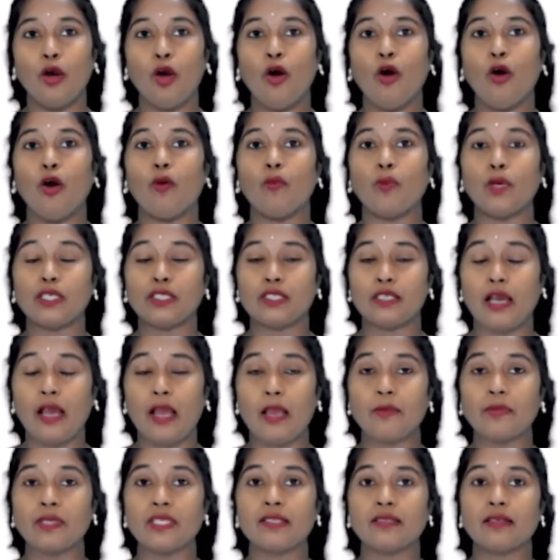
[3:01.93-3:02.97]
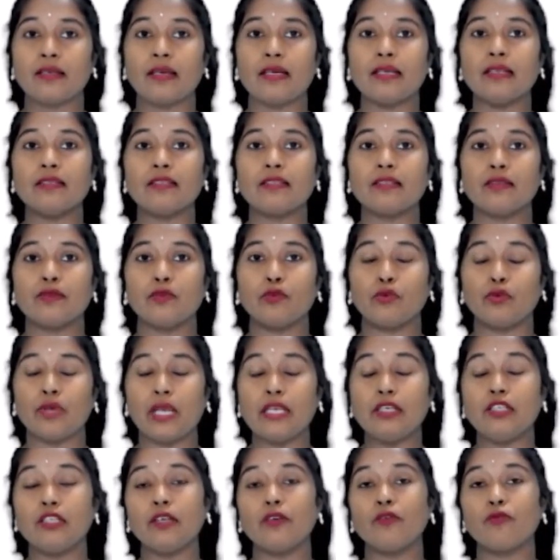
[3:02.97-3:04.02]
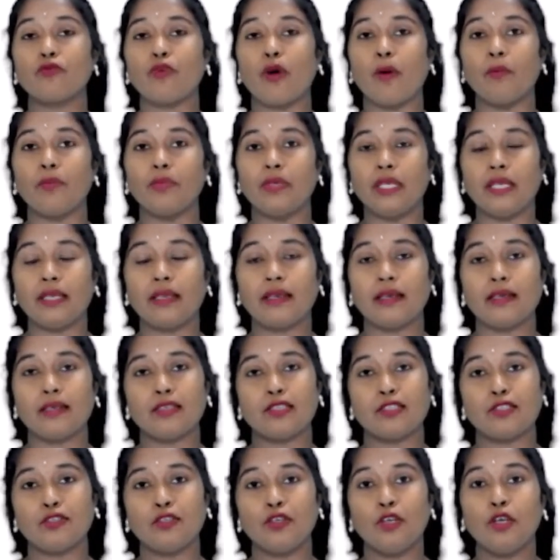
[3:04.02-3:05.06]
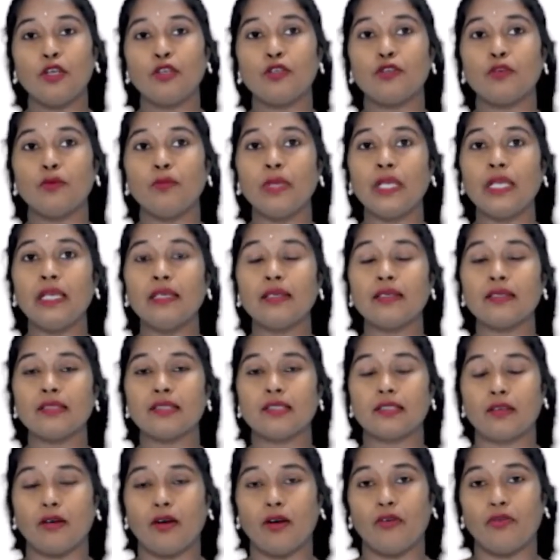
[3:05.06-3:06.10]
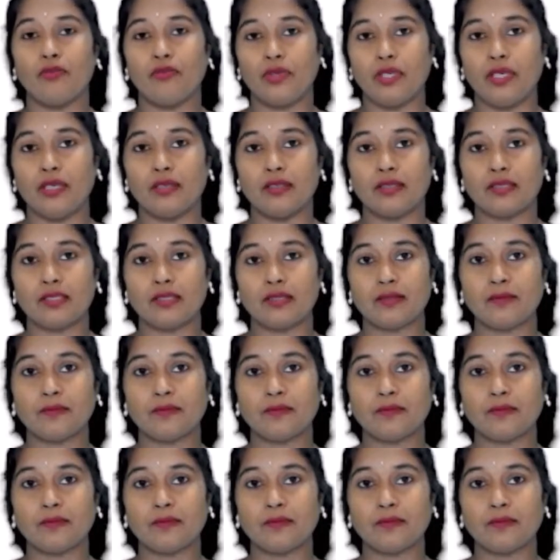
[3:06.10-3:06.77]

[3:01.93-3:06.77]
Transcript: over time scales ranging from decades to millions of years.